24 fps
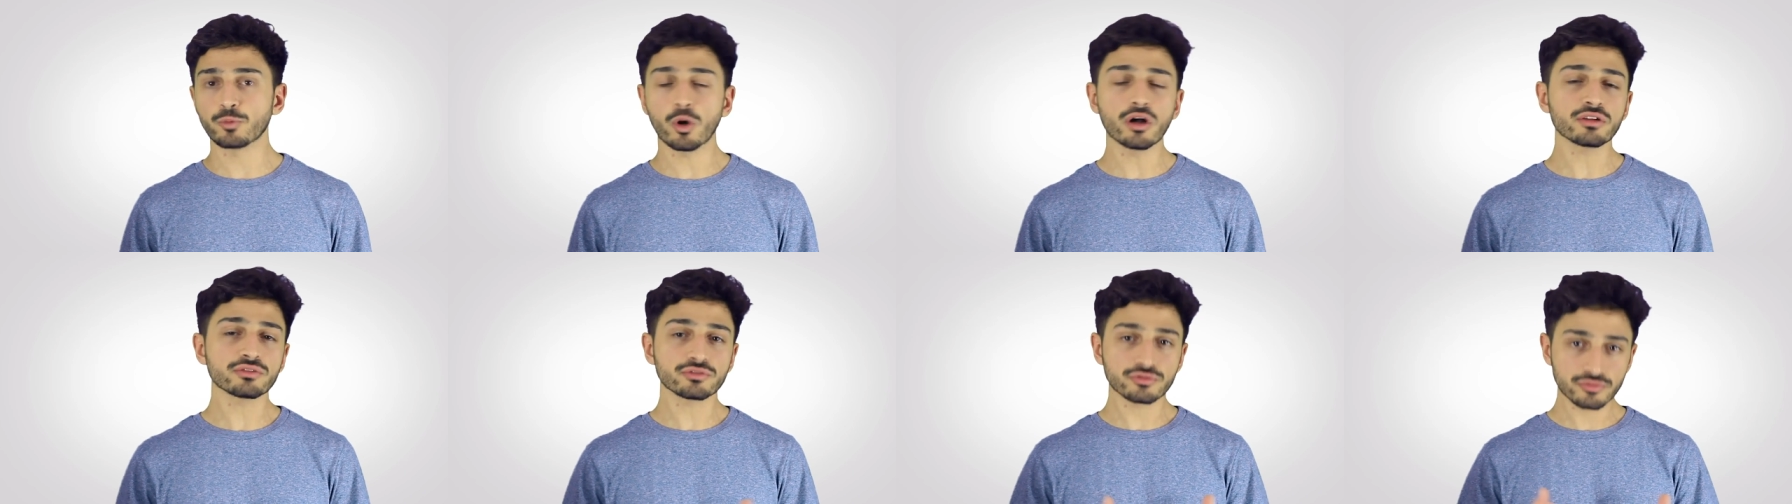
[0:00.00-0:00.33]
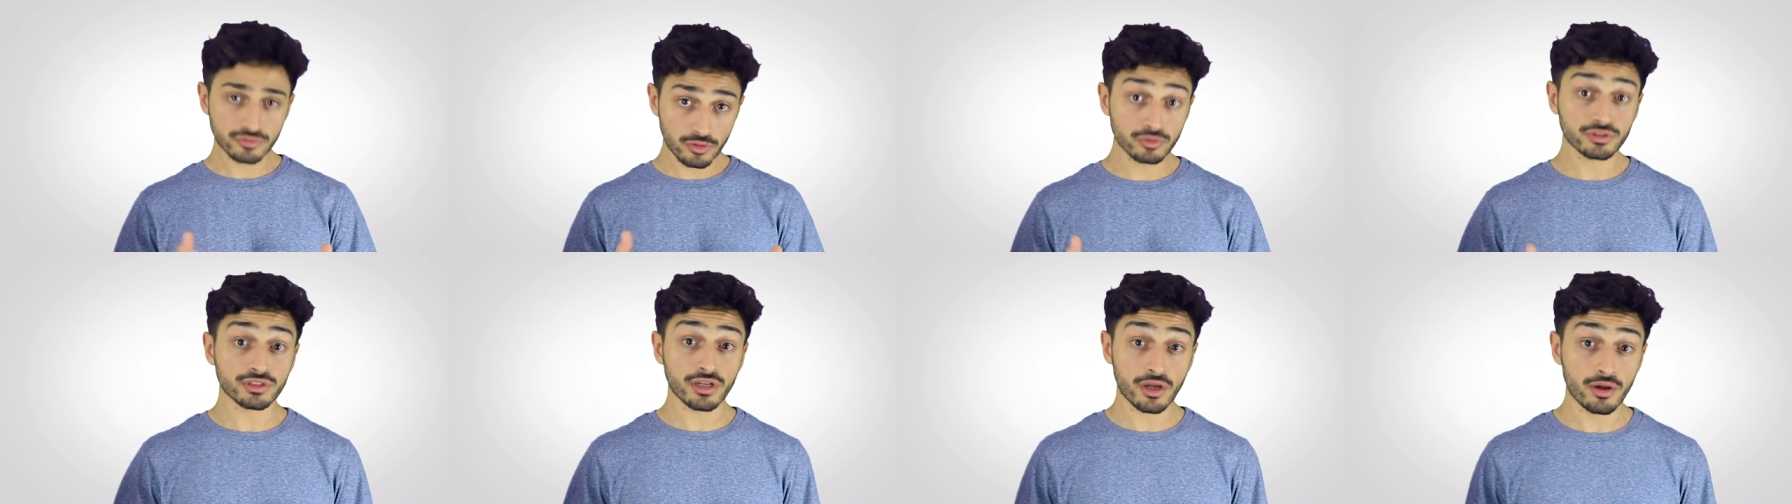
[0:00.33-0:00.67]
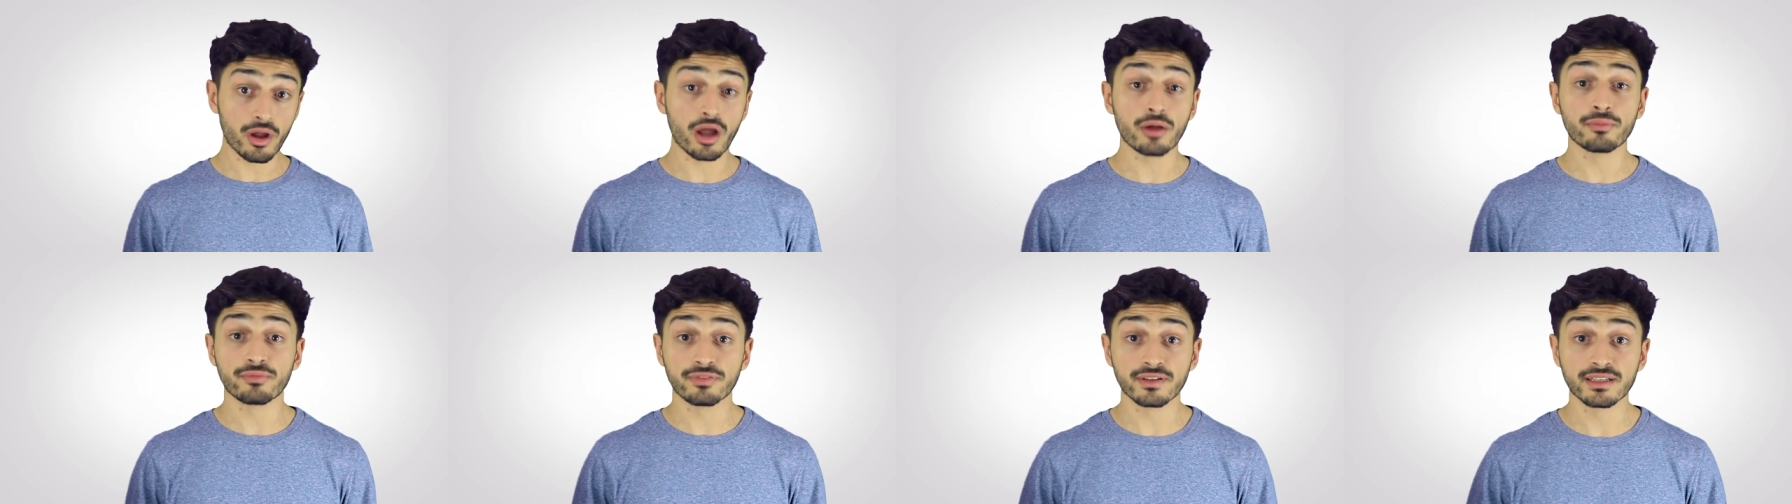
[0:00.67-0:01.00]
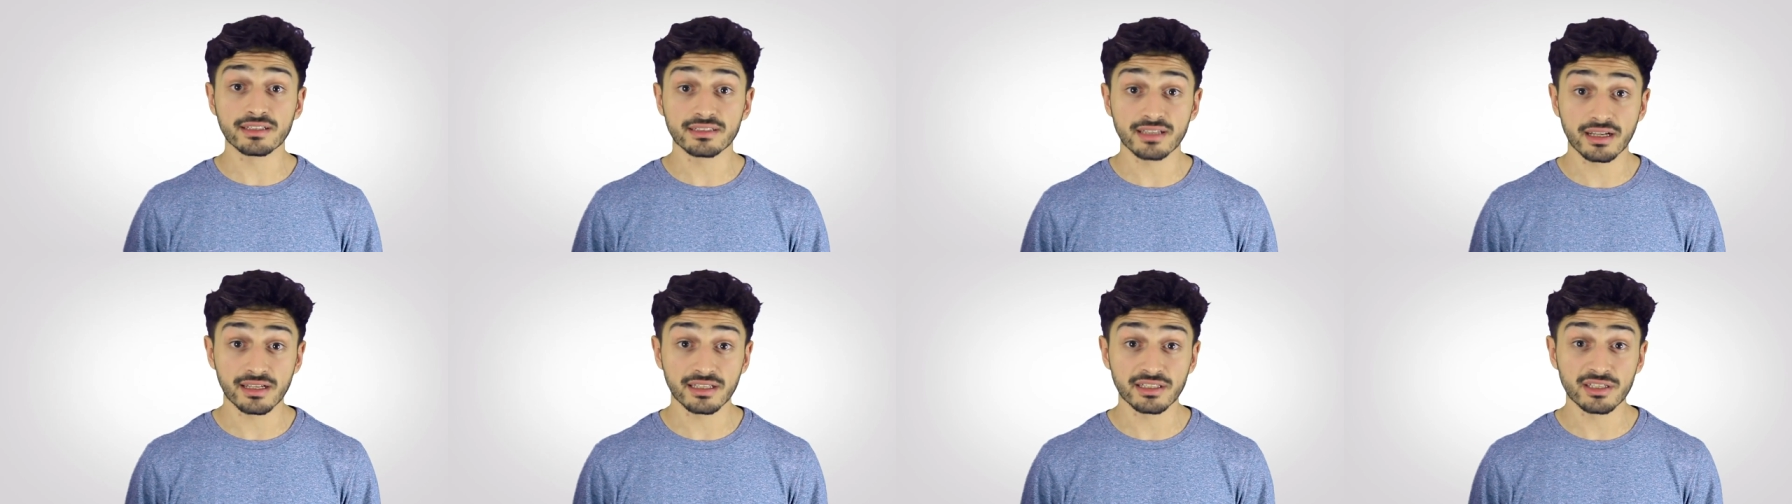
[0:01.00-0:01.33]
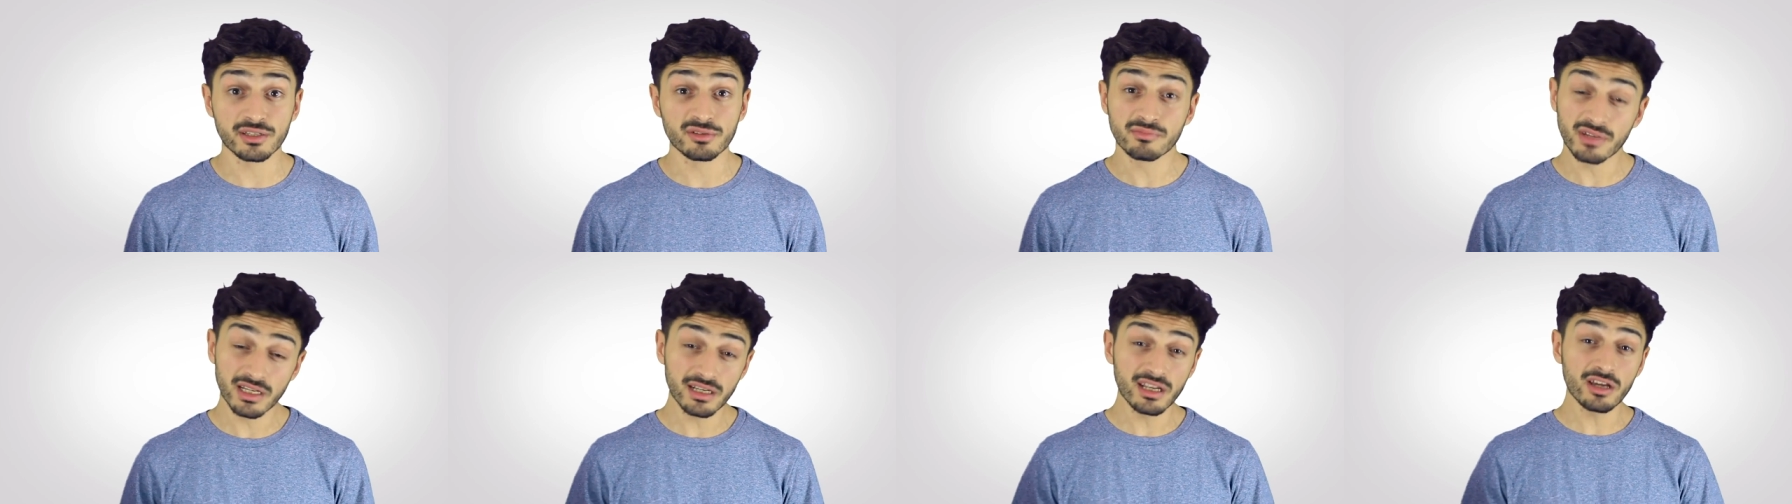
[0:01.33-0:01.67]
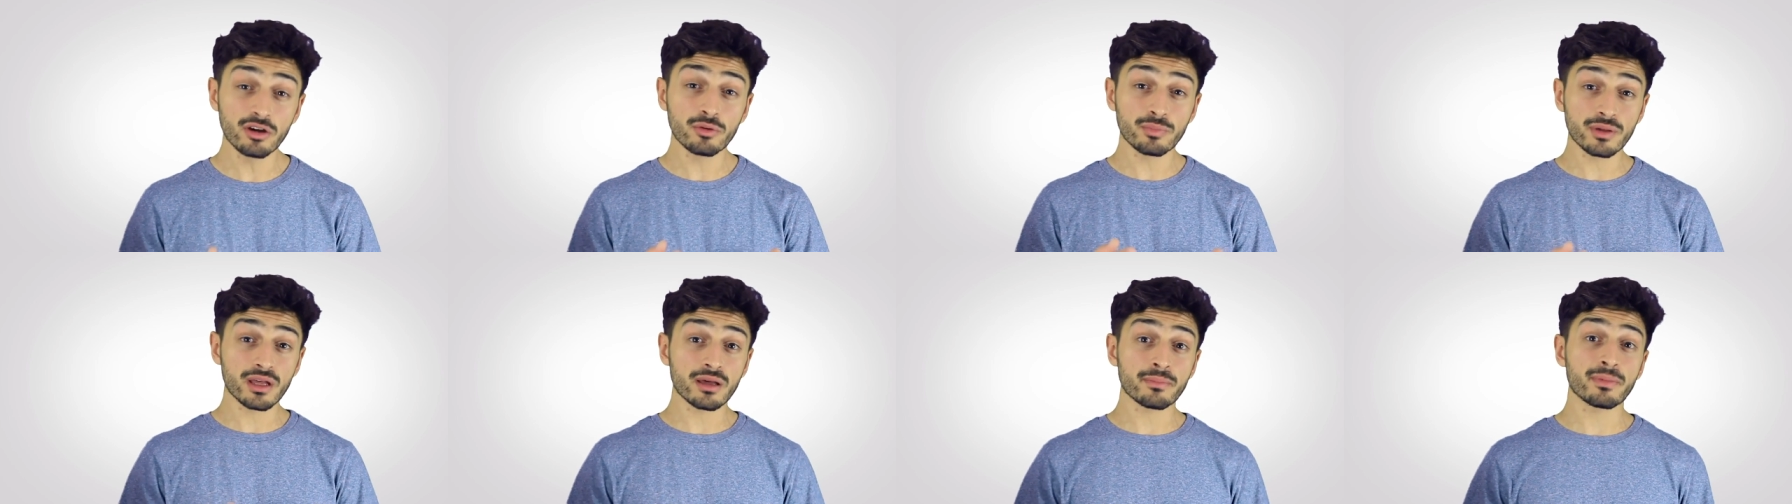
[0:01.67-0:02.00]
whilst also hopefully telling you a
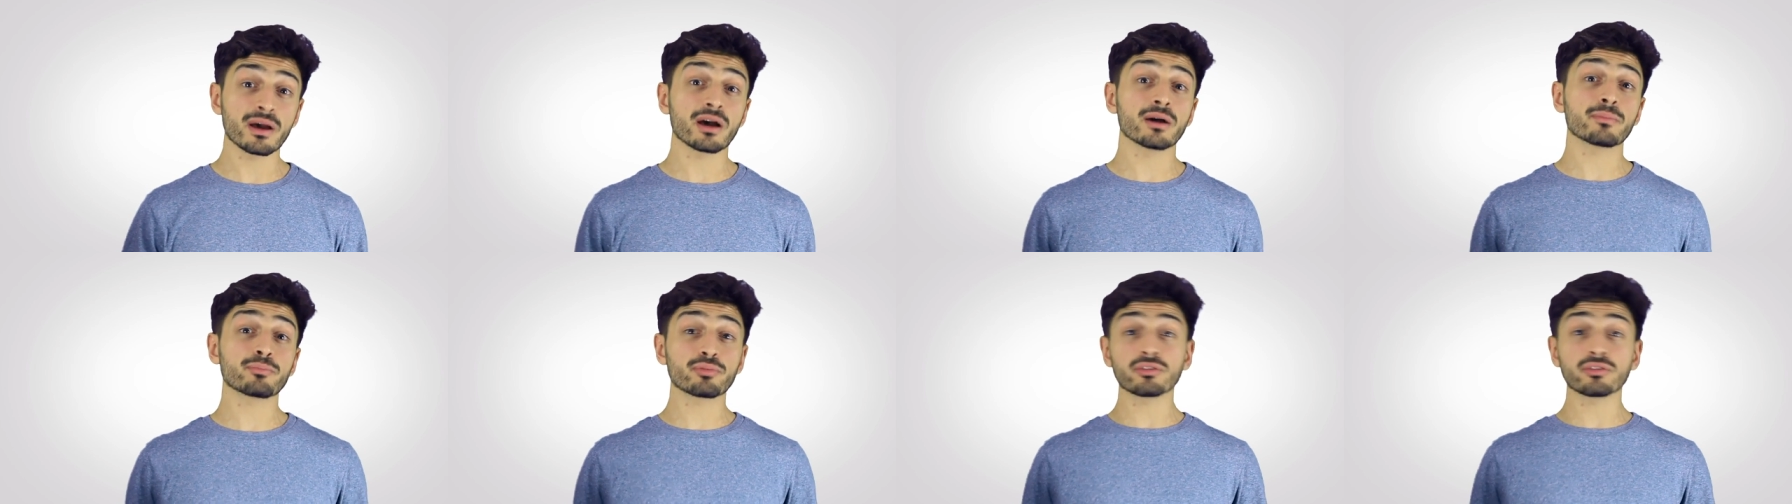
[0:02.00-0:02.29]
little bit about a